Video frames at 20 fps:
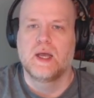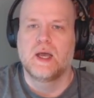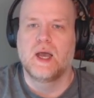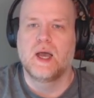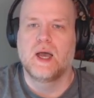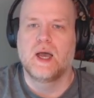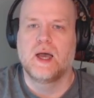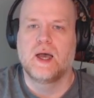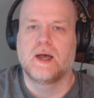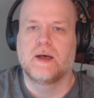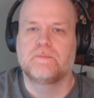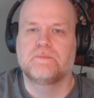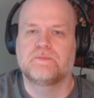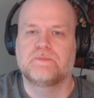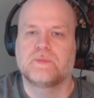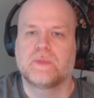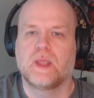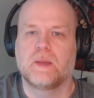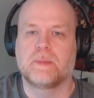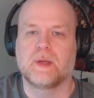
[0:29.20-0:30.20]

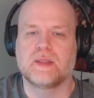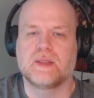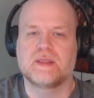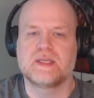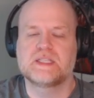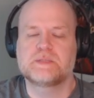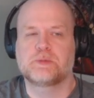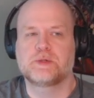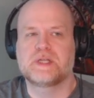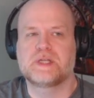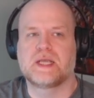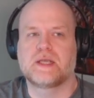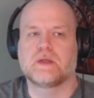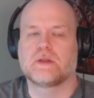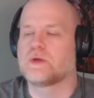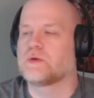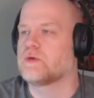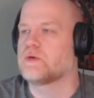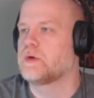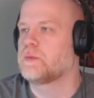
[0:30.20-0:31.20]
But this
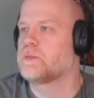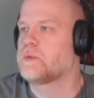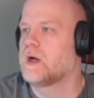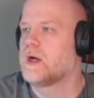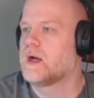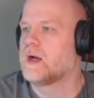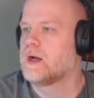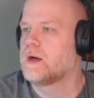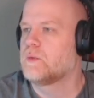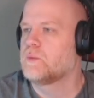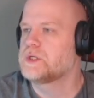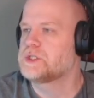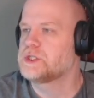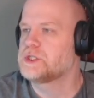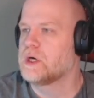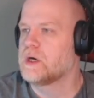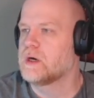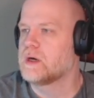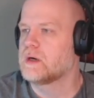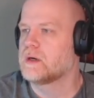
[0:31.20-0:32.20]
particular group,
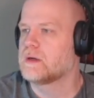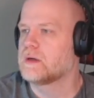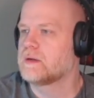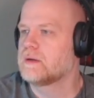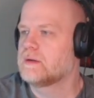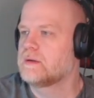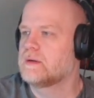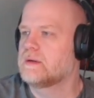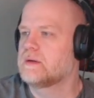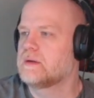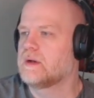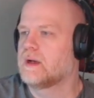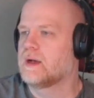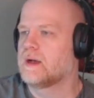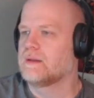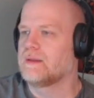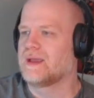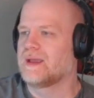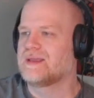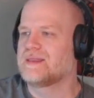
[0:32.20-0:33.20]
which are
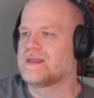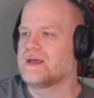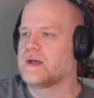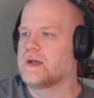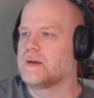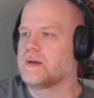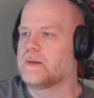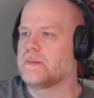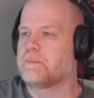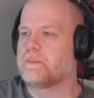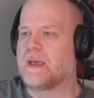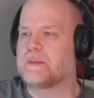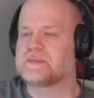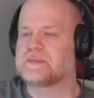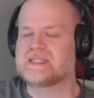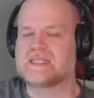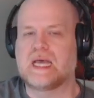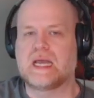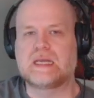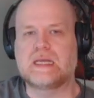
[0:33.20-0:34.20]
like the
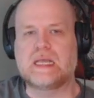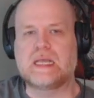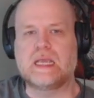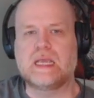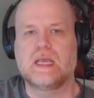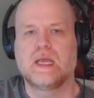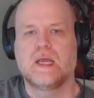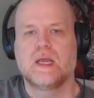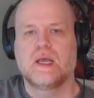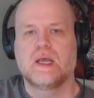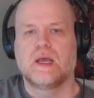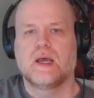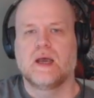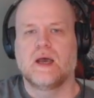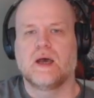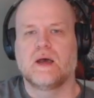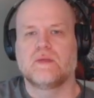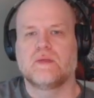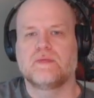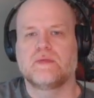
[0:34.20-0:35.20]
Pepsinae,
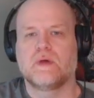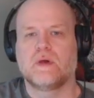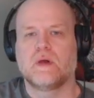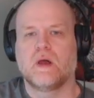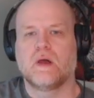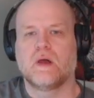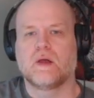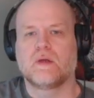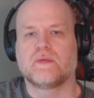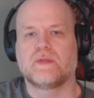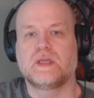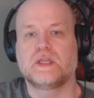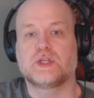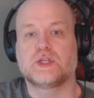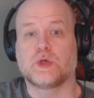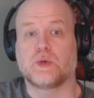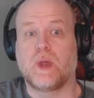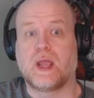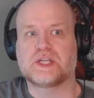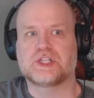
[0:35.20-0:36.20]
are the
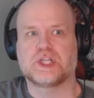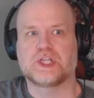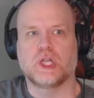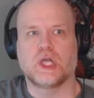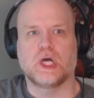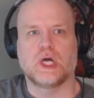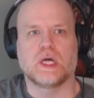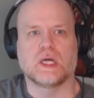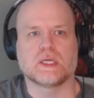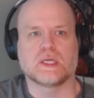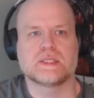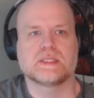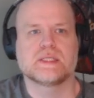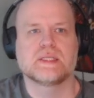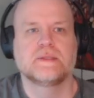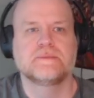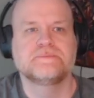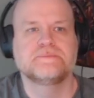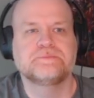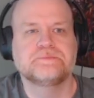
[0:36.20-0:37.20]
tarantula
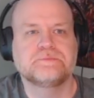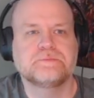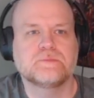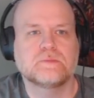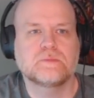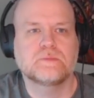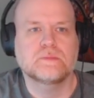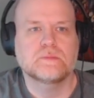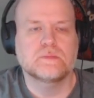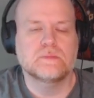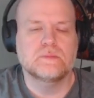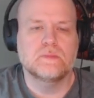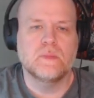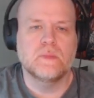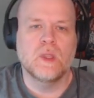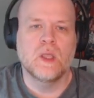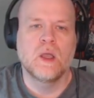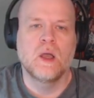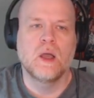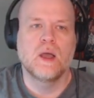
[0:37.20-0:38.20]
hawks,
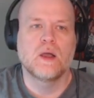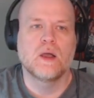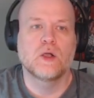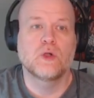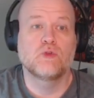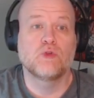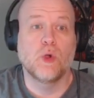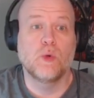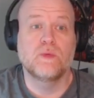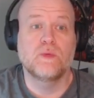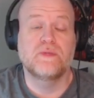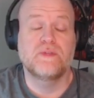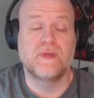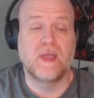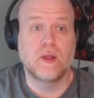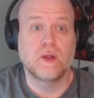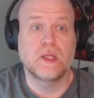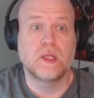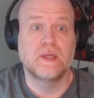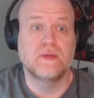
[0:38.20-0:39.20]
grow
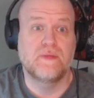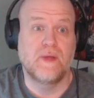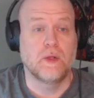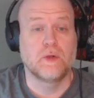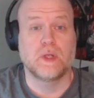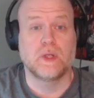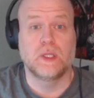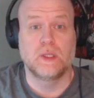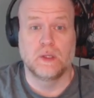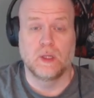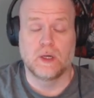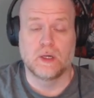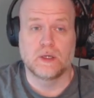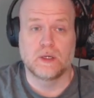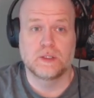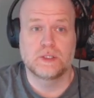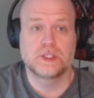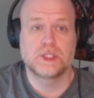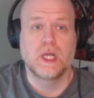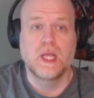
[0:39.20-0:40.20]
very, very
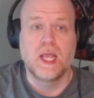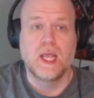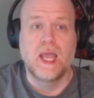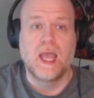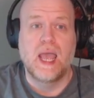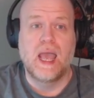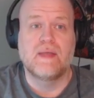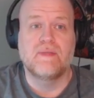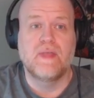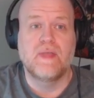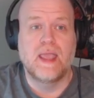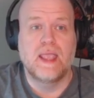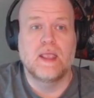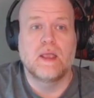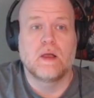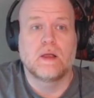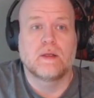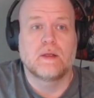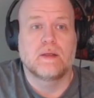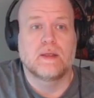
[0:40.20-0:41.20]
large, and
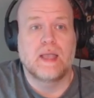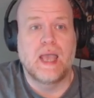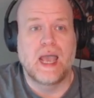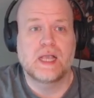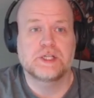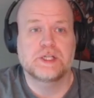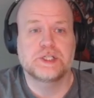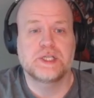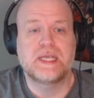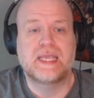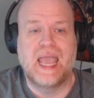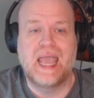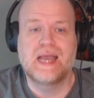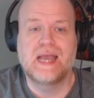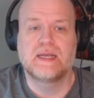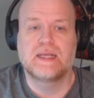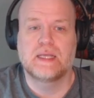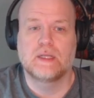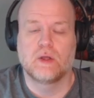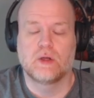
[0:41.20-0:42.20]
they actually
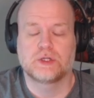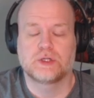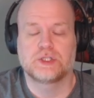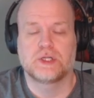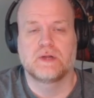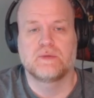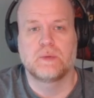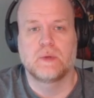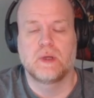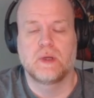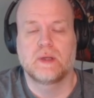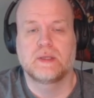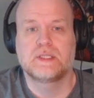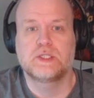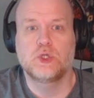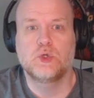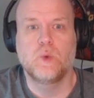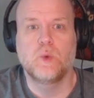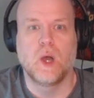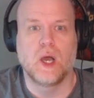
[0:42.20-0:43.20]
can get large enough
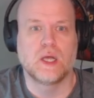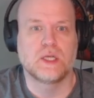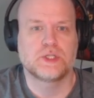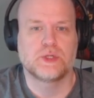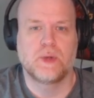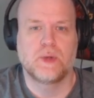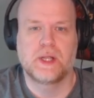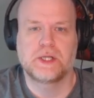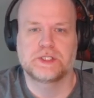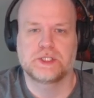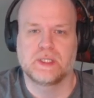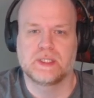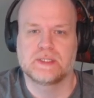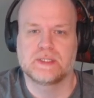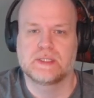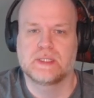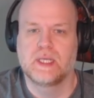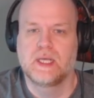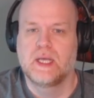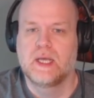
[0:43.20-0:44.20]
to hunt
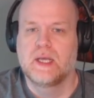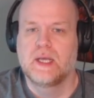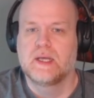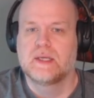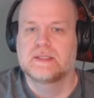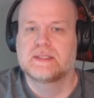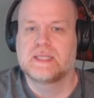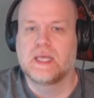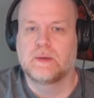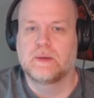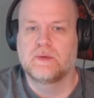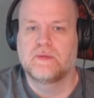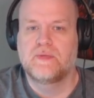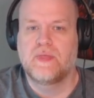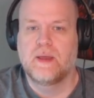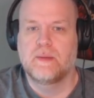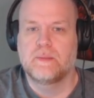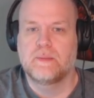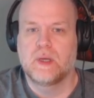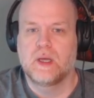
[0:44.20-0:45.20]
tarantulas. Some of
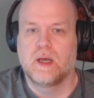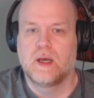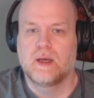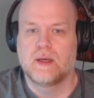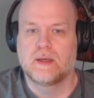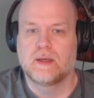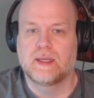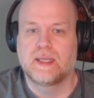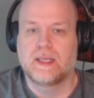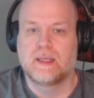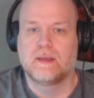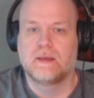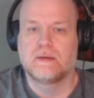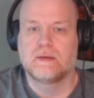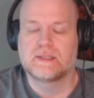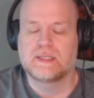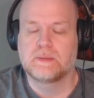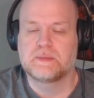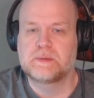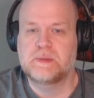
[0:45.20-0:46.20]
them,
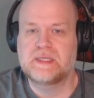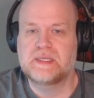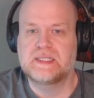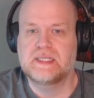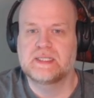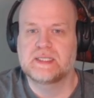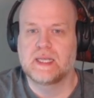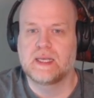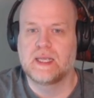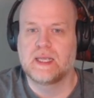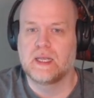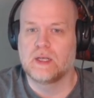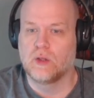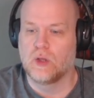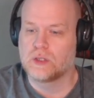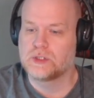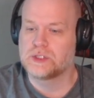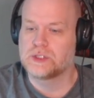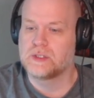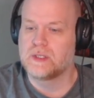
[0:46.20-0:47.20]
some species can get
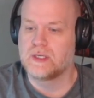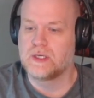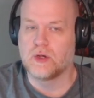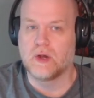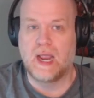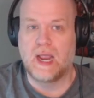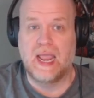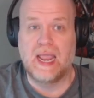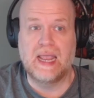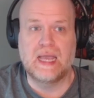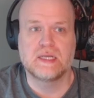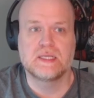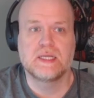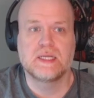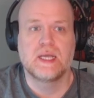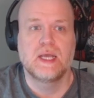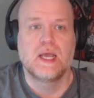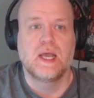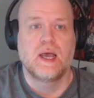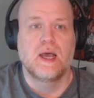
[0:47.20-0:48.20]
larger than your
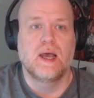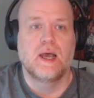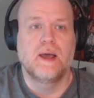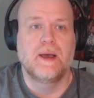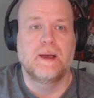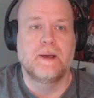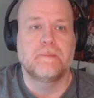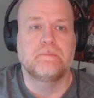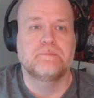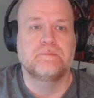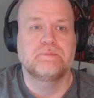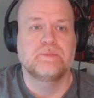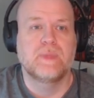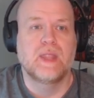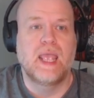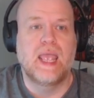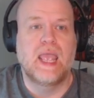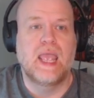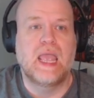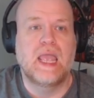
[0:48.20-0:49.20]
hand,
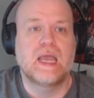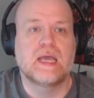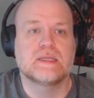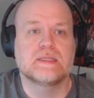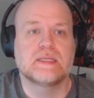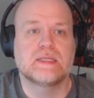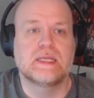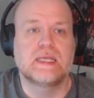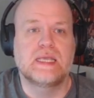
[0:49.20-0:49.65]
and